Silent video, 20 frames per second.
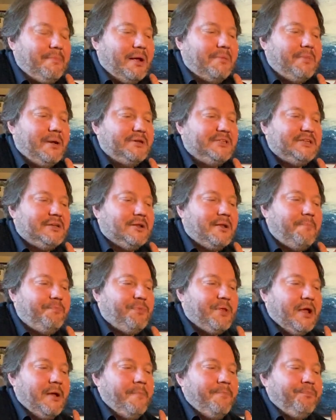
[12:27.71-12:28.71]
most
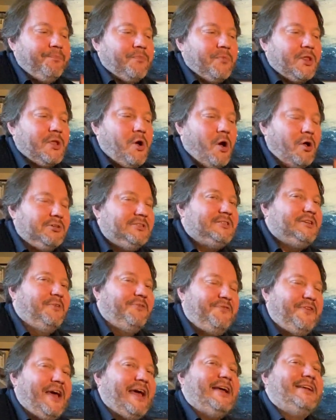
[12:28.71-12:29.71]

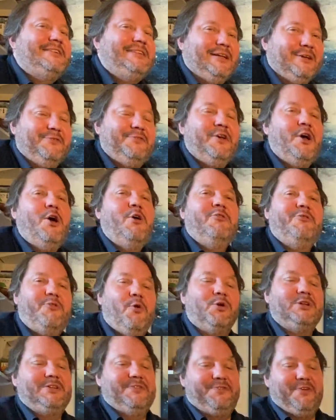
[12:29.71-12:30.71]
cost-effective
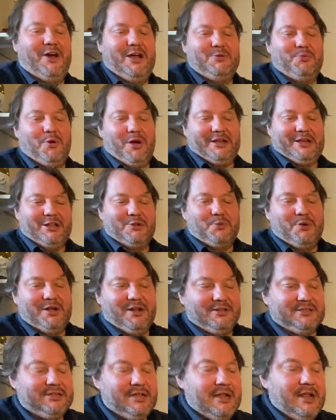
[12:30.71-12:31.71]
fortified wine in the
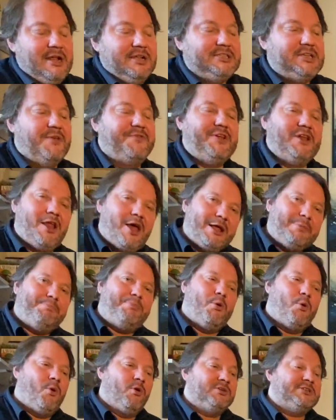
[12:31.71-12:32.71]
world. So if you like
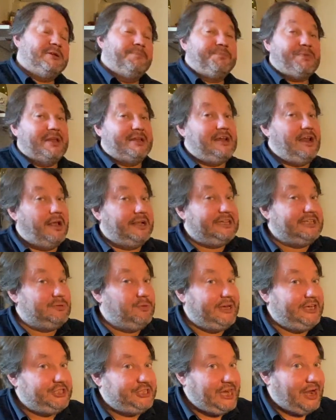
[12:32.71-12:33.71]
port, and you like
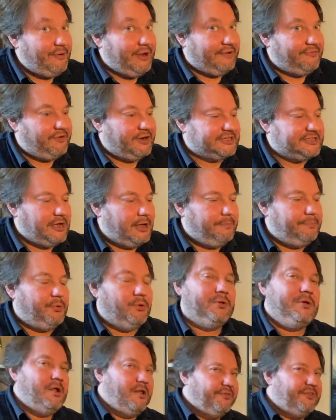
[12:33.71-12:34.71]
sweet sherry, for
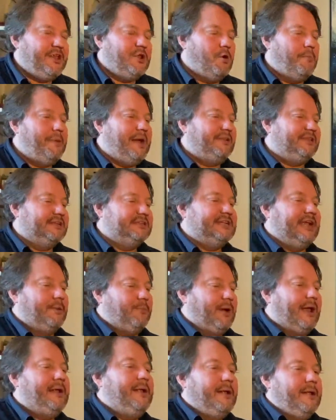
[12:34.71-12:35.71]
example, they're not made the same
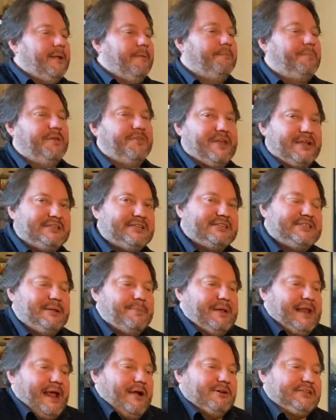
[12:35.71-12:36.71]
way, but there's a
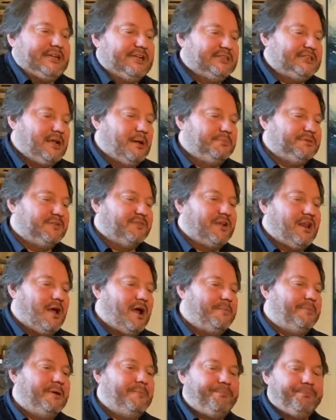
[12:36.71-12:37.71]
similarity in terms of
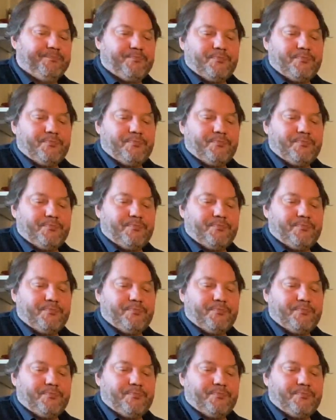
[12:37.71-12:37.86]
climate.